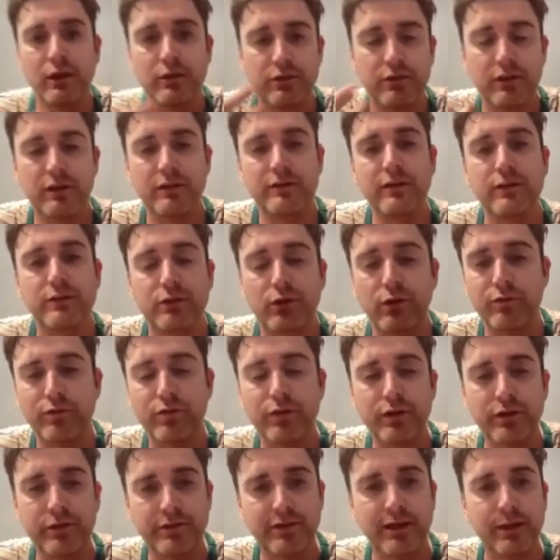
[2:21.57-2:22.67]
So you can see it's going
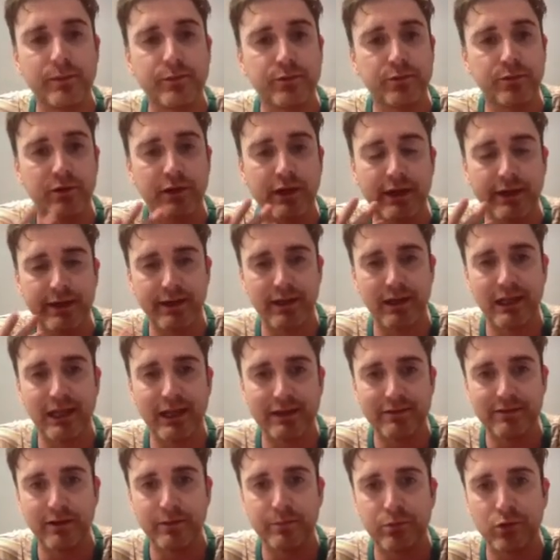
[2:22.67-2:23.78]
through the steps. We're getting a
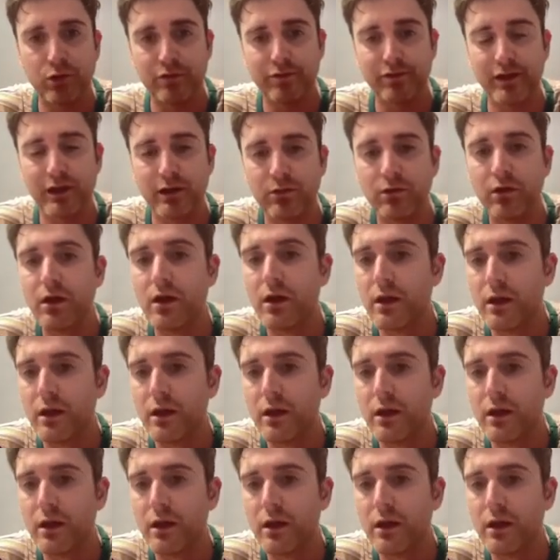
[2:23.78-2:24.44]
LinkedIn profile.